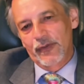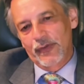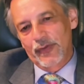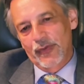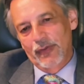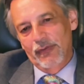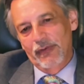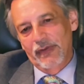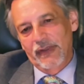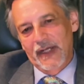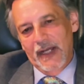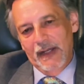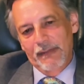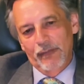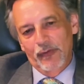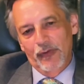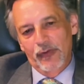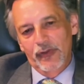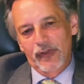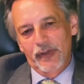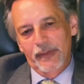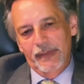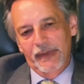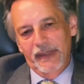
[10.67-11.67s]
talk, I'm
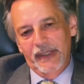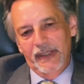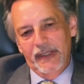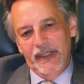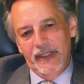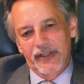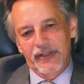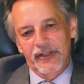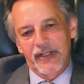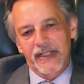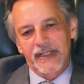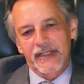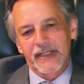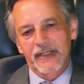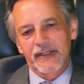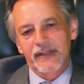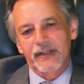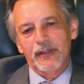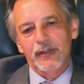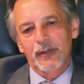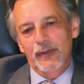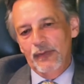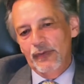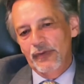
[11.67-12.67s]
going to be addressing
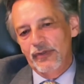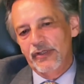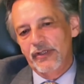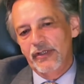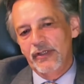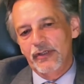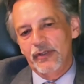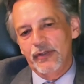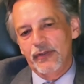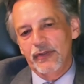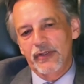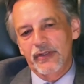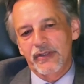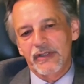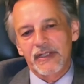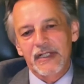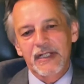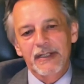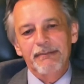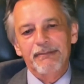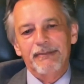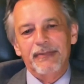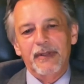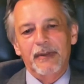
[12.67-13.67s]
solutions to your
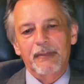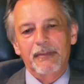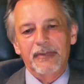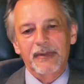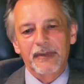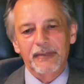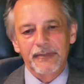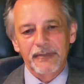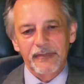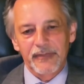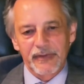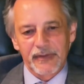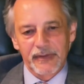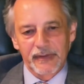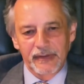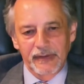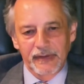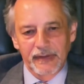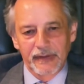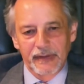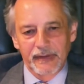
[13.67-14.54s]
sleep problems.